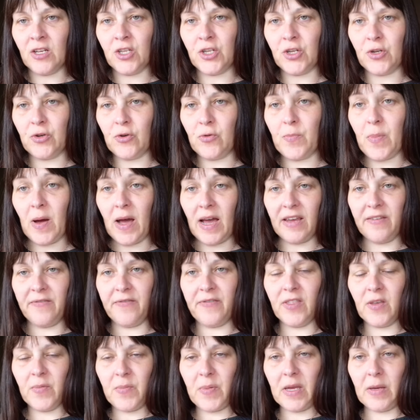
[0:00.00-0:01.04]
to pay
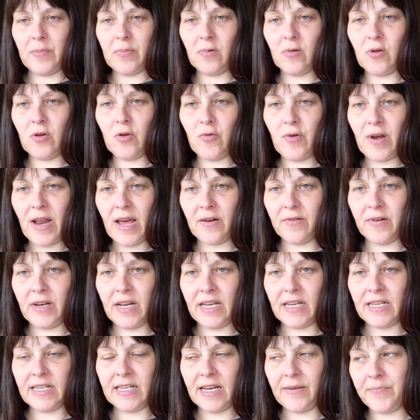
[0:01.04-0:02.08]
for the people who now
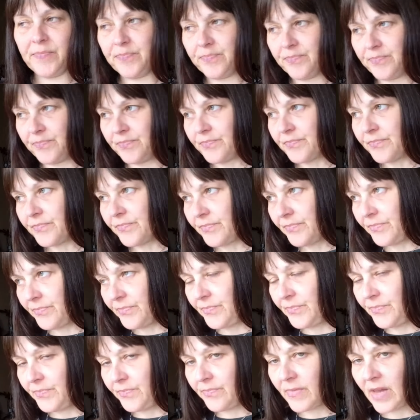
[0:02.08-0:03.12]
need it.
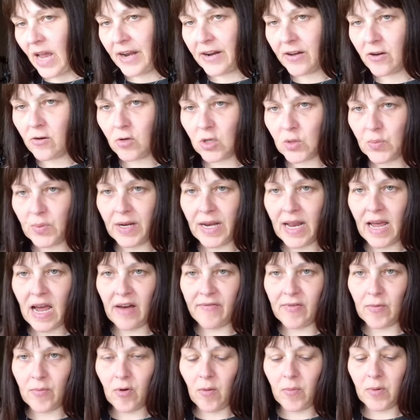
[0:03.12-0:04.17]
And of course, we now
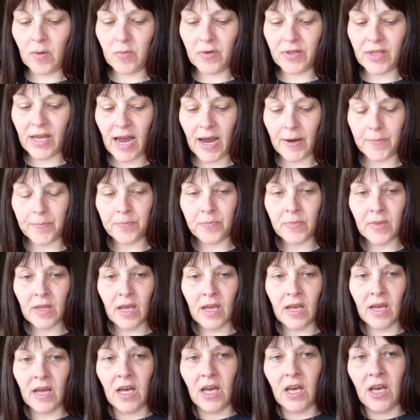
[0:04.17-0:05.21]
have a problem with that.
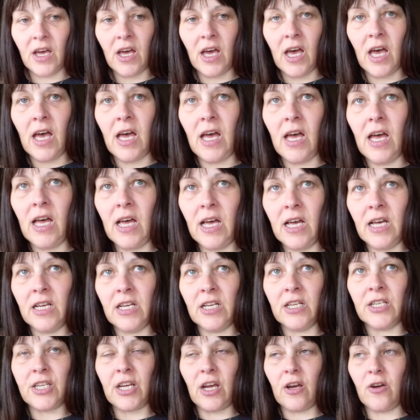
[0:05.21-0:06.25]

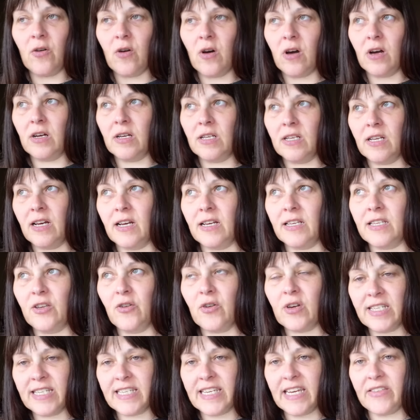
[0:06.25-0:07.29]
So
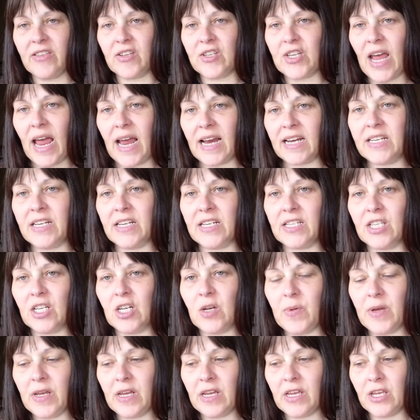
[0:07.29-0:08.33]
you can see the tactics that
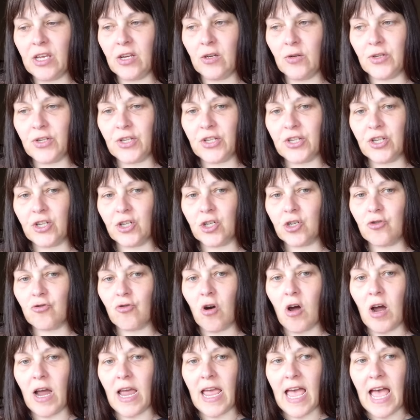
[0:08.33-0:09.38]
are being used to
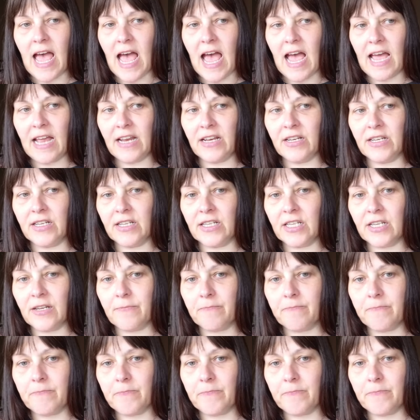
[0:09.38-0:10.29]
try and